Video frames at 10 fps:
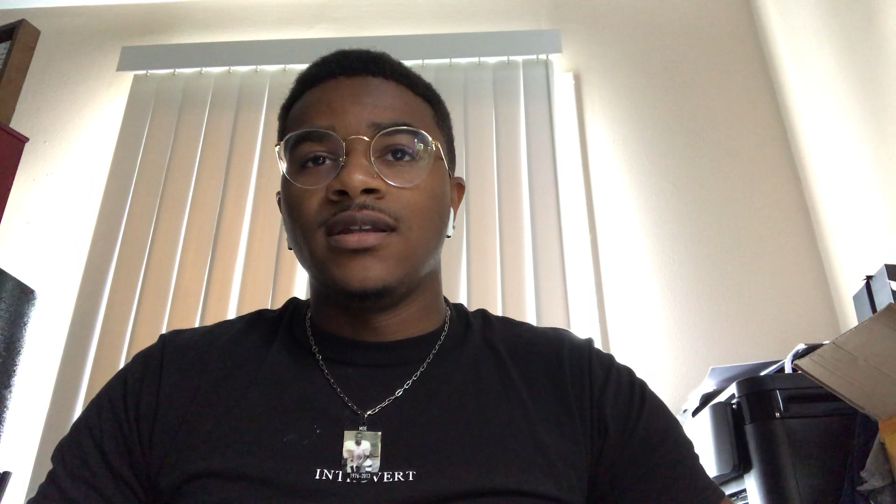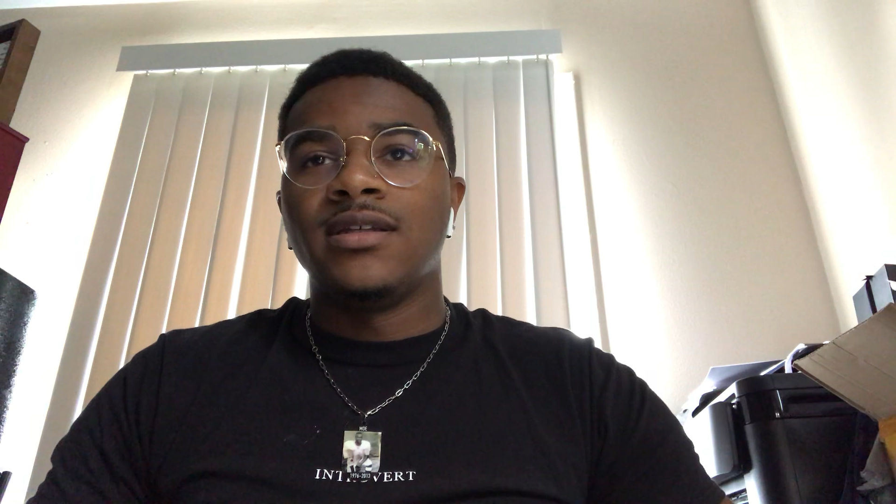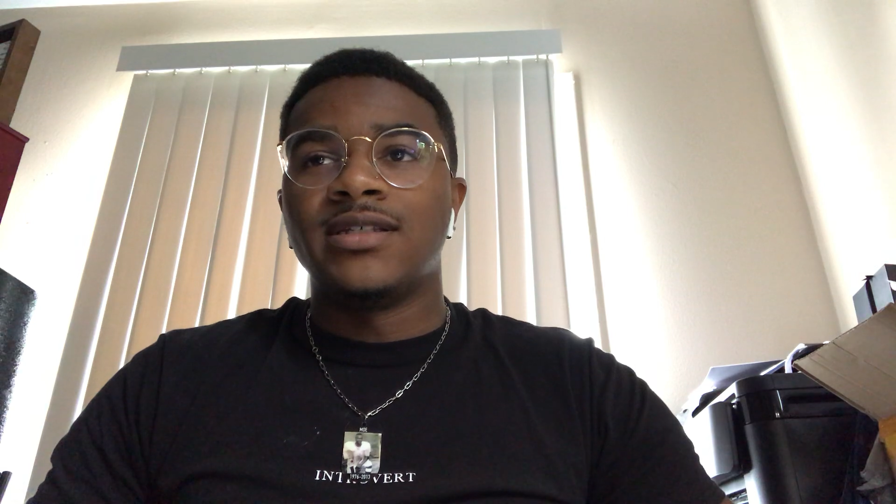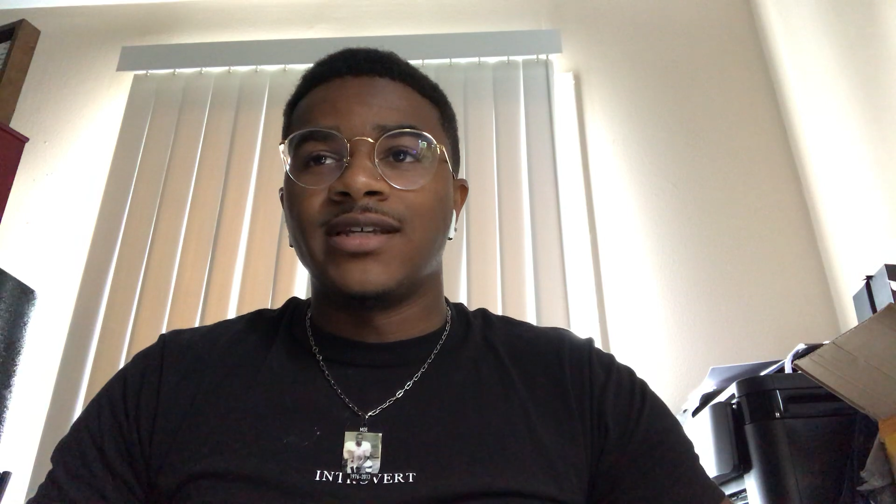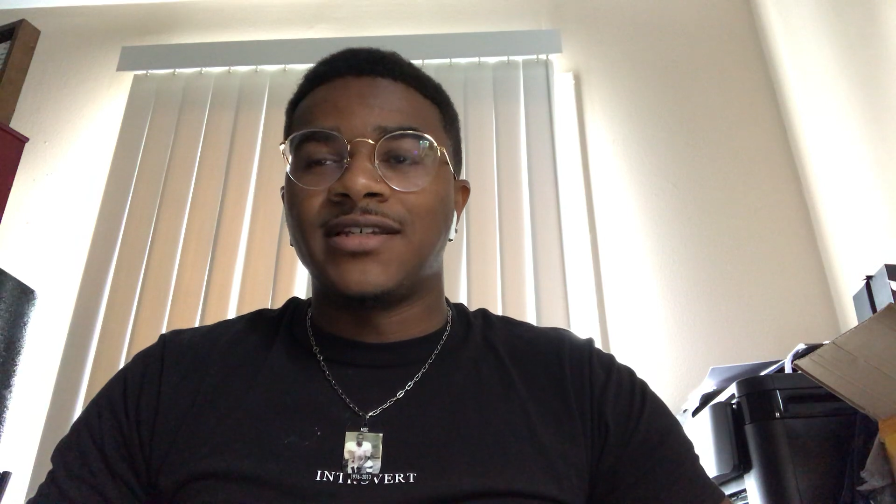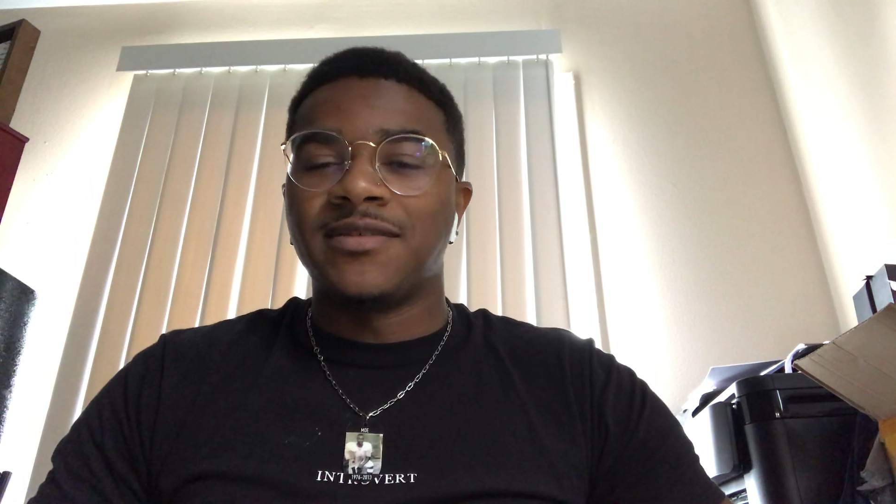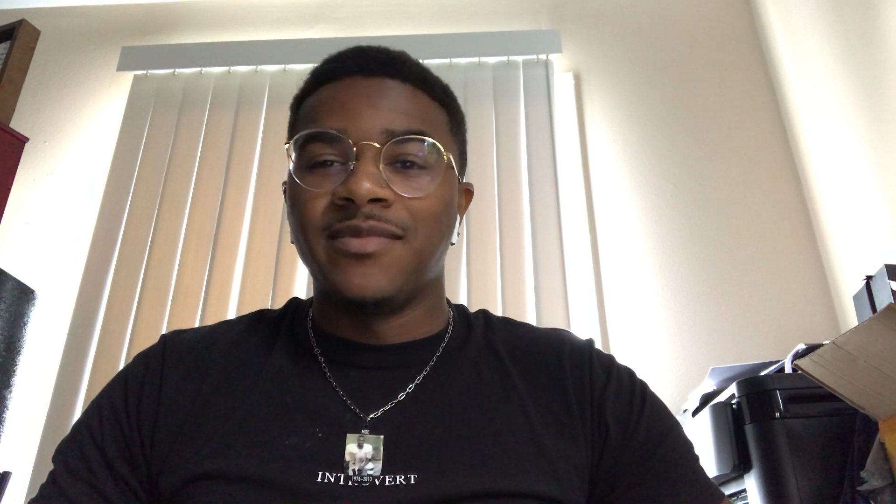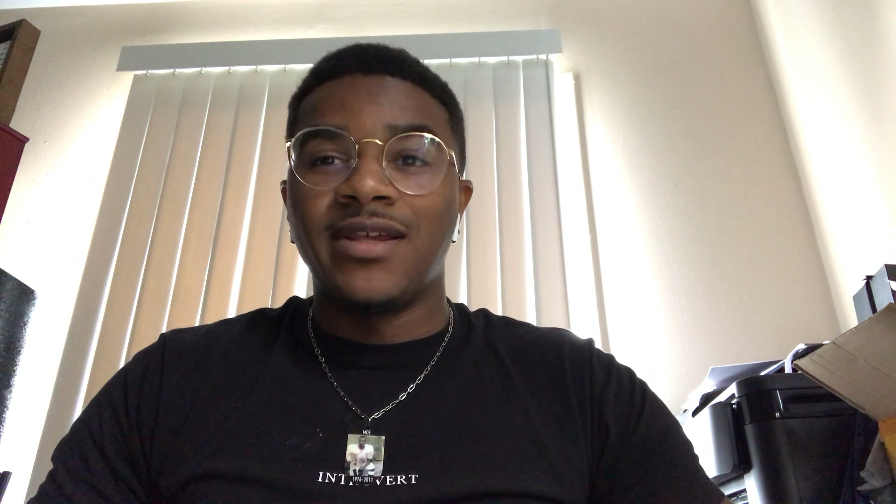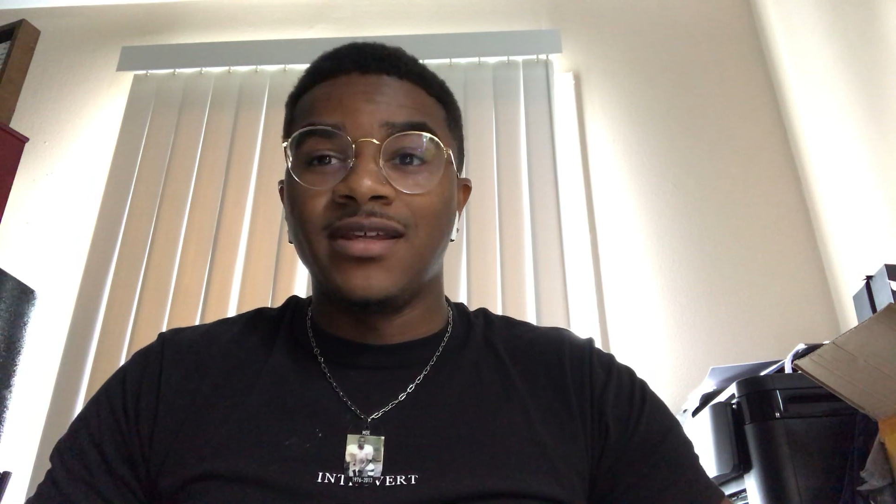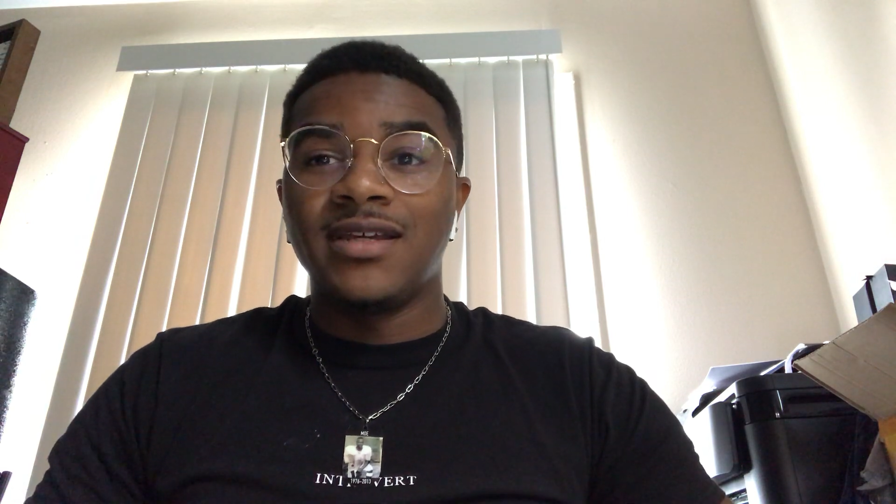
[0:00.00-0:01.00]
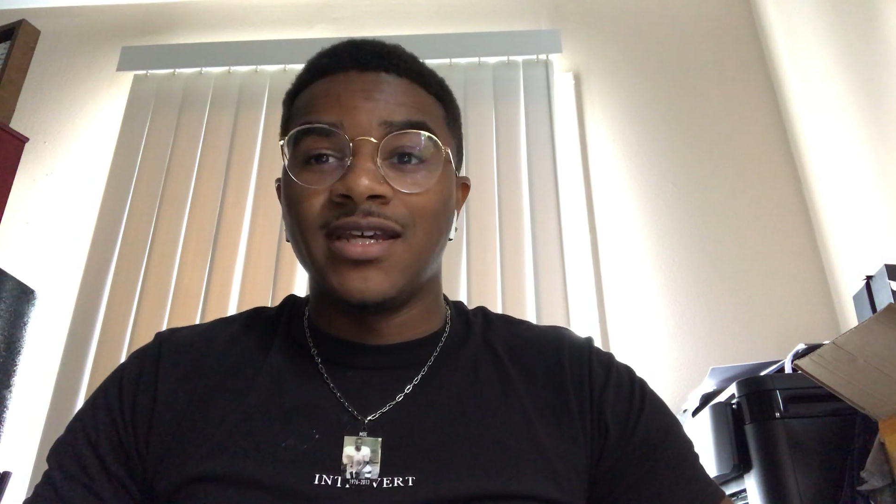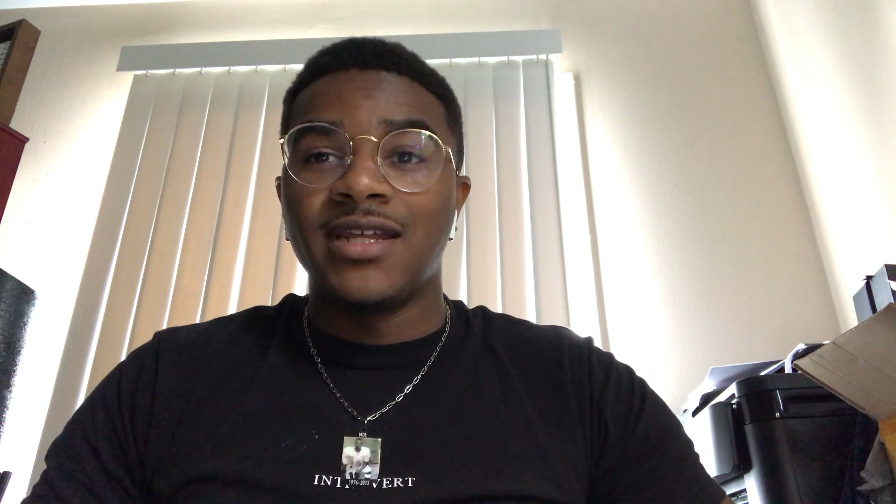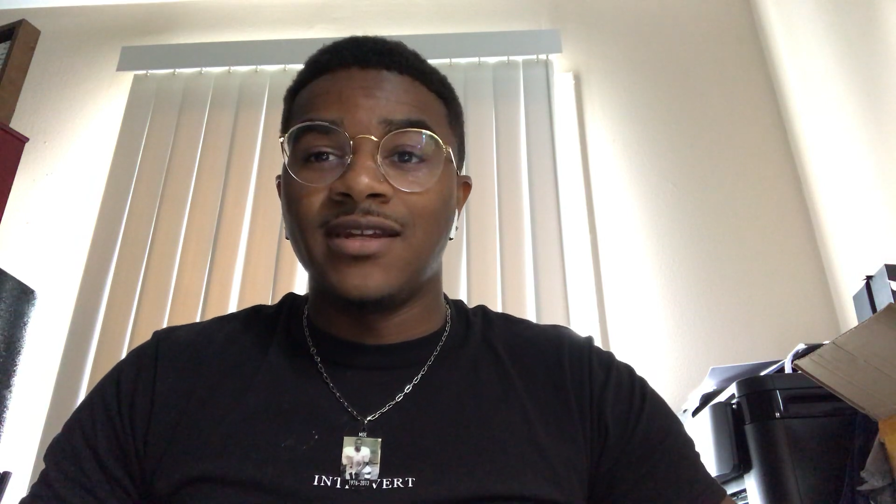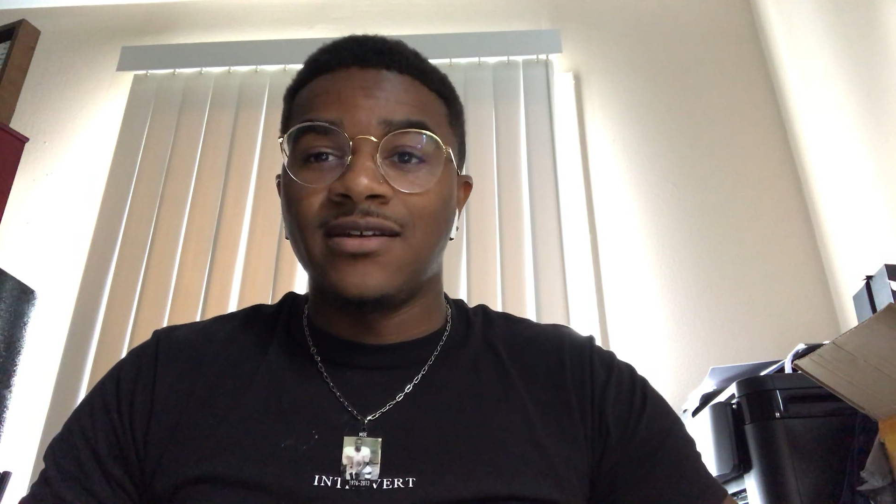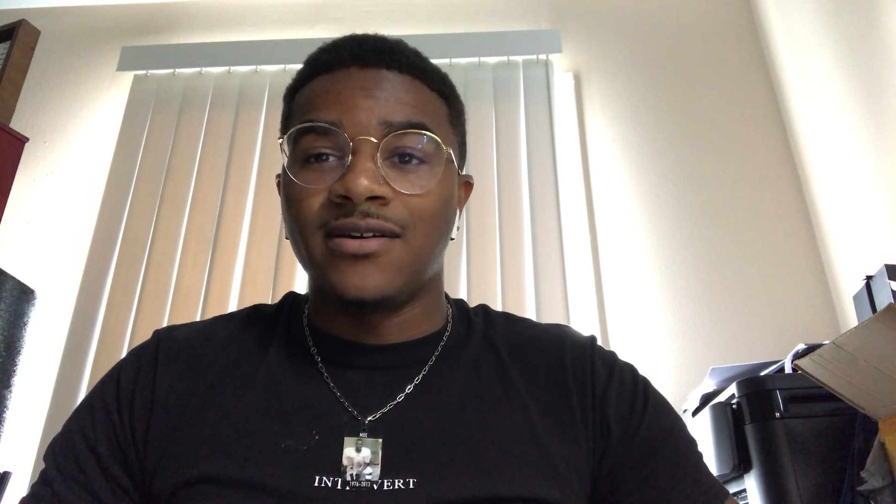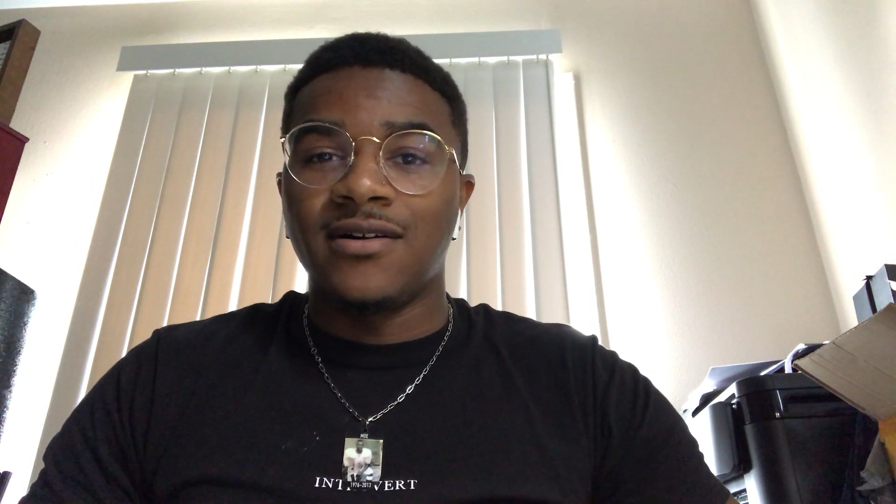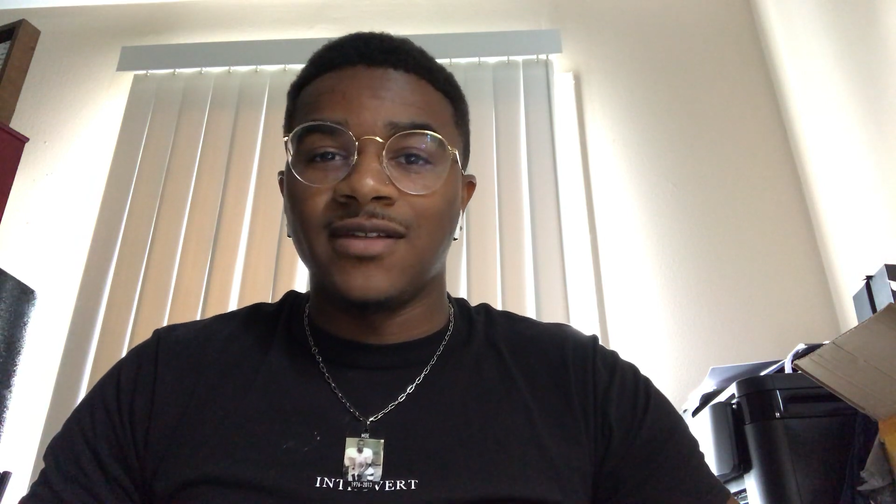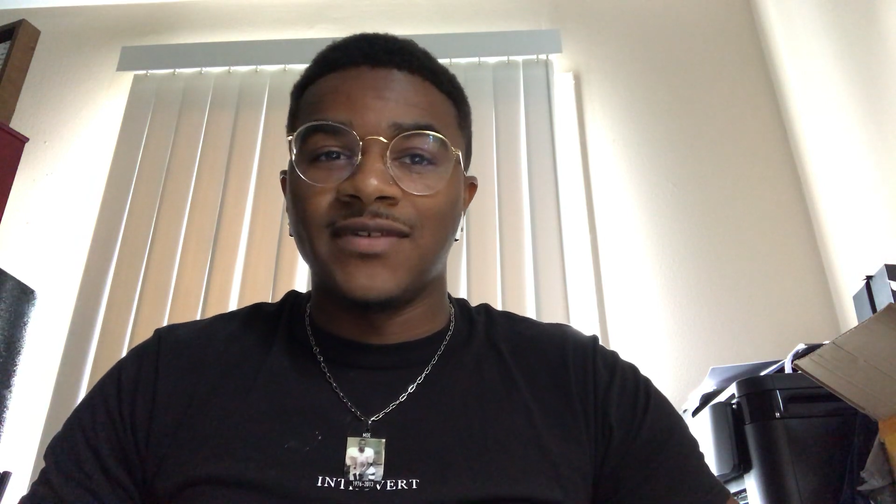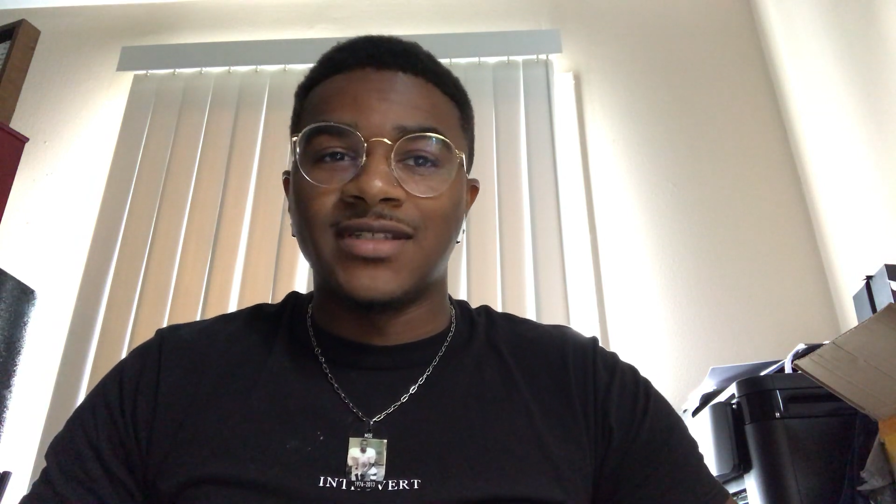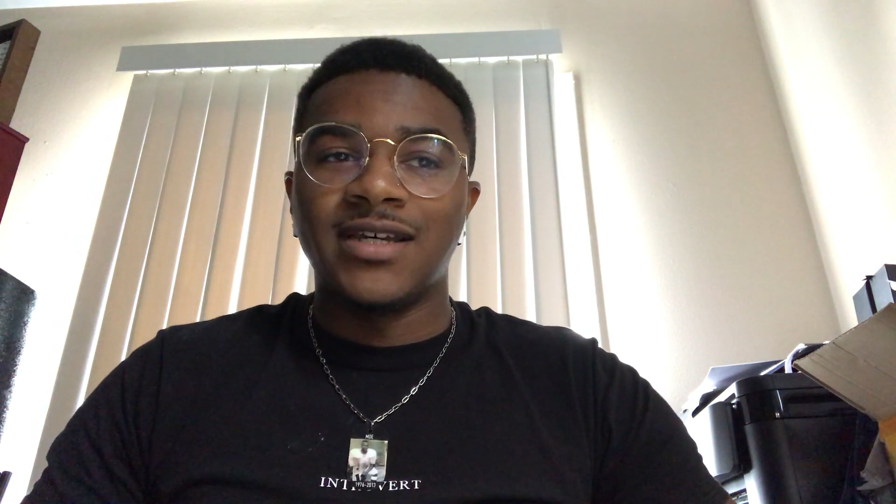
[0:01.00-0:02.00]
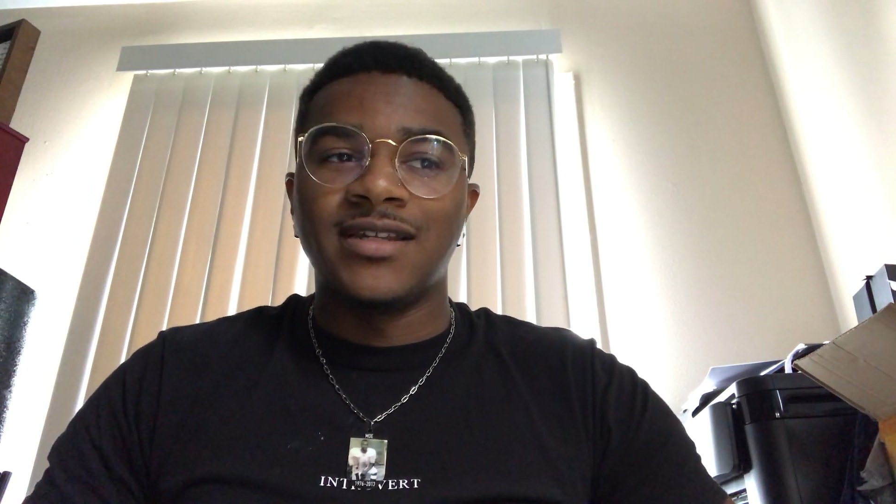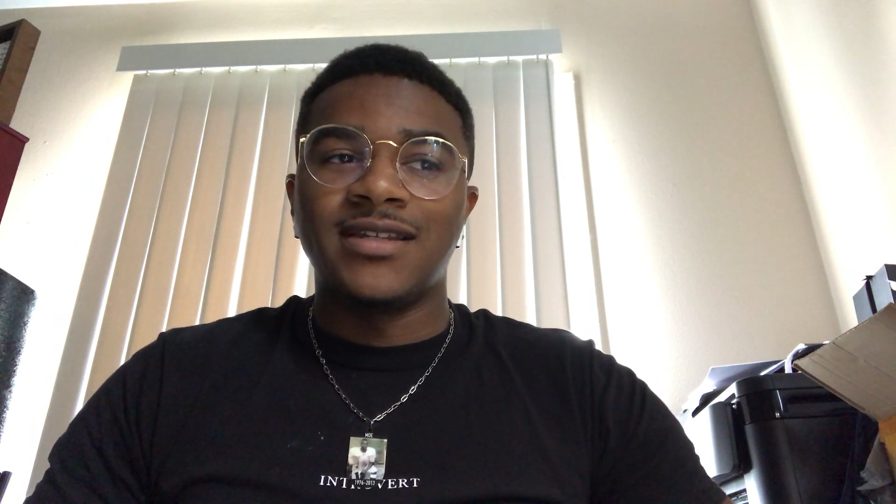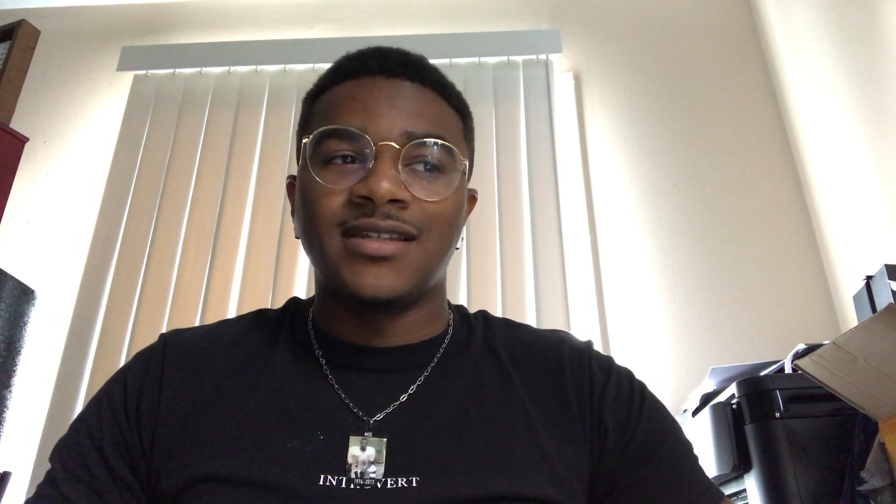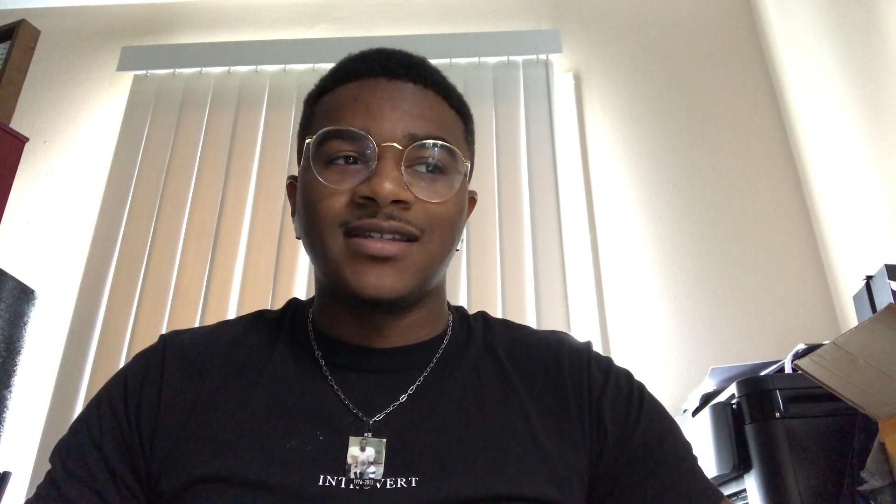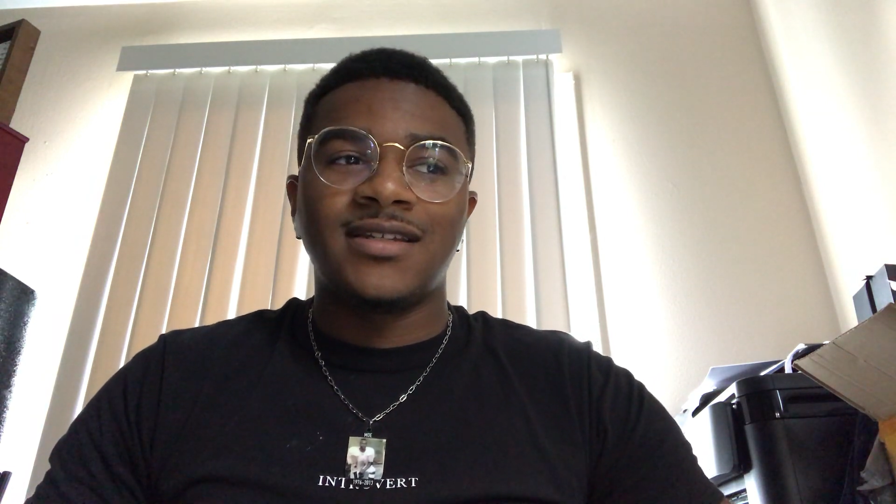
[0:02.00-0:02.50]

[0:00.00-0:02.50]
just to get some money, and then all of a sudden,